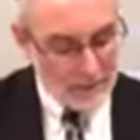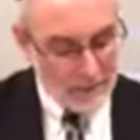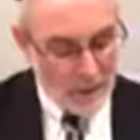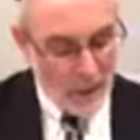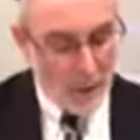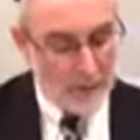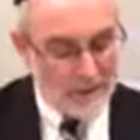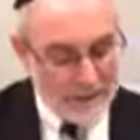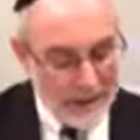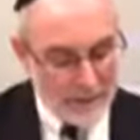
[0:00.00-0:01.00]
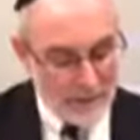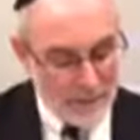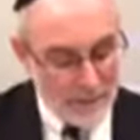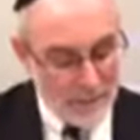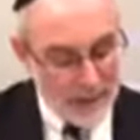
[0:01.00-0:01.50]
the holy
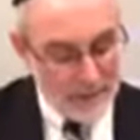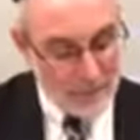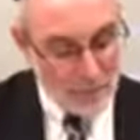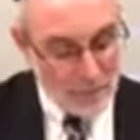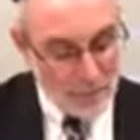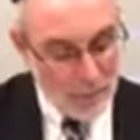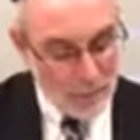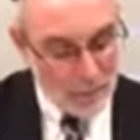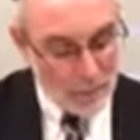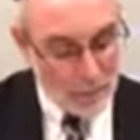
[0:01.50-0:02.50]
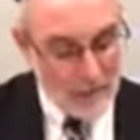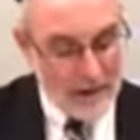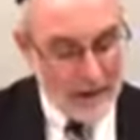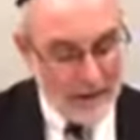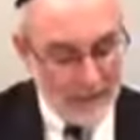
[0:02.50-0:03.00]
cosmic domain of the Kodesh Baruch Hu,
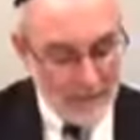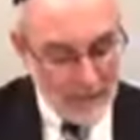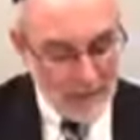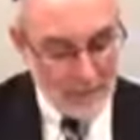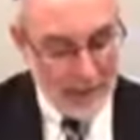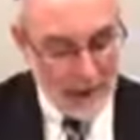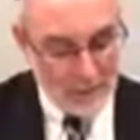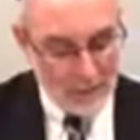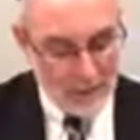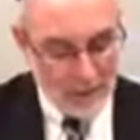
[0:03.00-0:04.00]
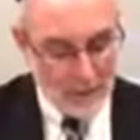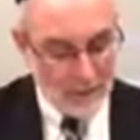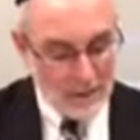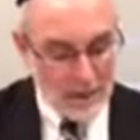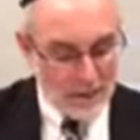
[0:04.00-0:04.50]
and they became bound with him.
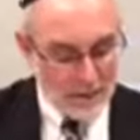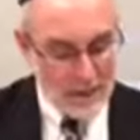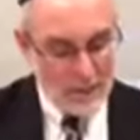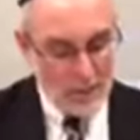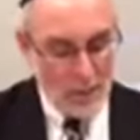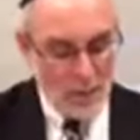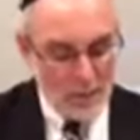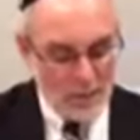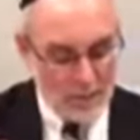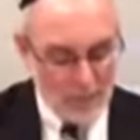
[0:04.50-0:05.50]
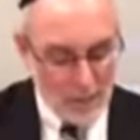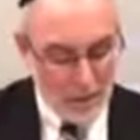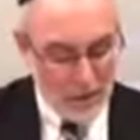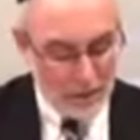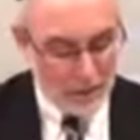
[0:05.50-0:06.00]
In other words, he's quoting from the
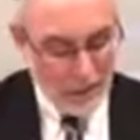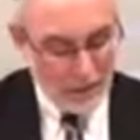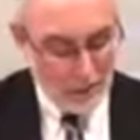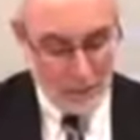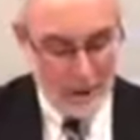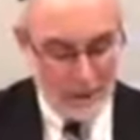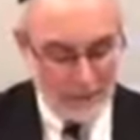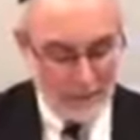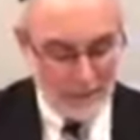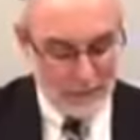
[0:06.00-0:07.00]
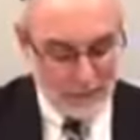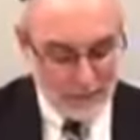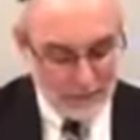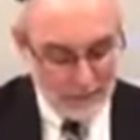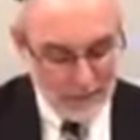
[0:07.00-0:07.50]
Zohar here. I don't know if you have it in your
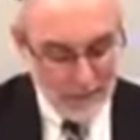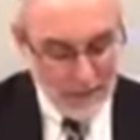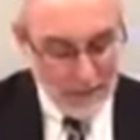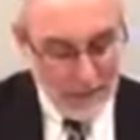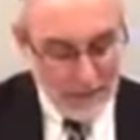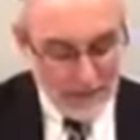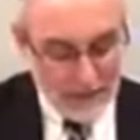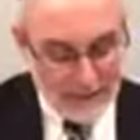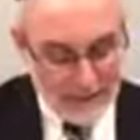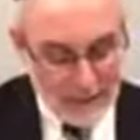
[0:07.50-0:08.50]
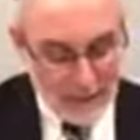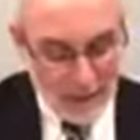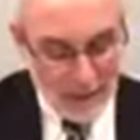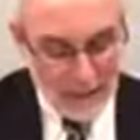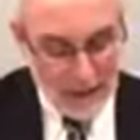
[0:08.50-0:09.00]
text. Yeah.
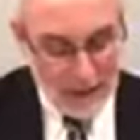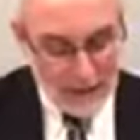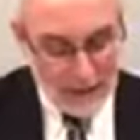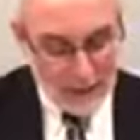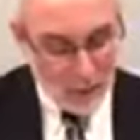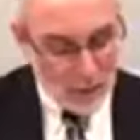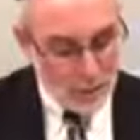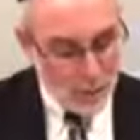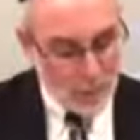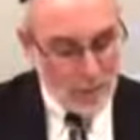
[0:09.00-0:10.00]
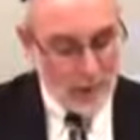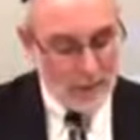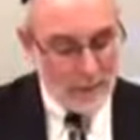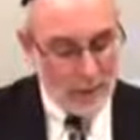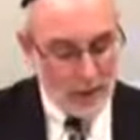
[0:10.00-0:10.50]
calls
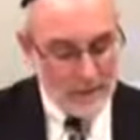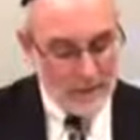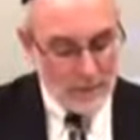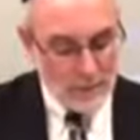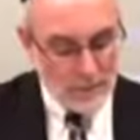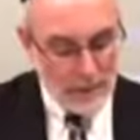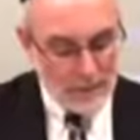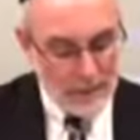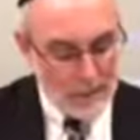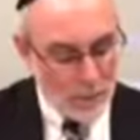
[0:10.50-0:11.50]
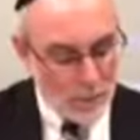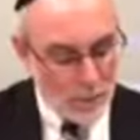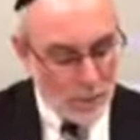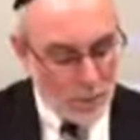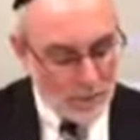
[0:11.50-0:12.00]
All of this was made by the Kodesh
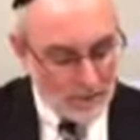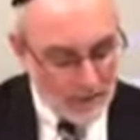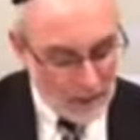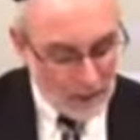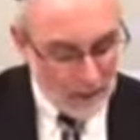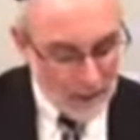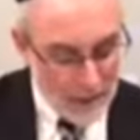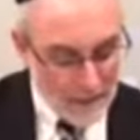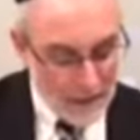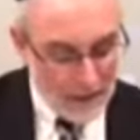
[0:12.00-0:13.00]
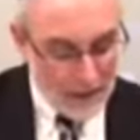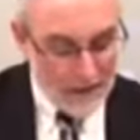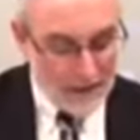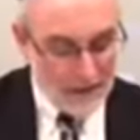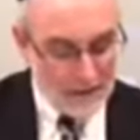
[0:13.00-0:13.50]
Baruch Hu himself
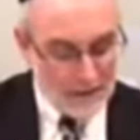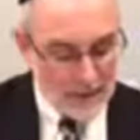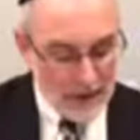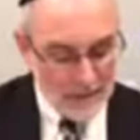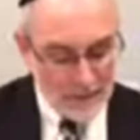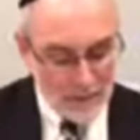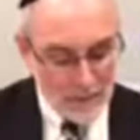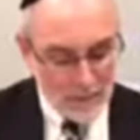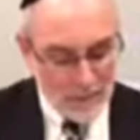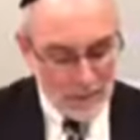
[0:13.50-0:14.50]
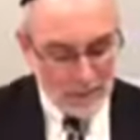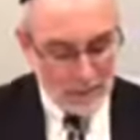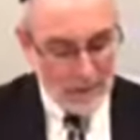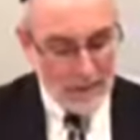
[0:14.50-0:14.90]
because of his love for the Jewish people.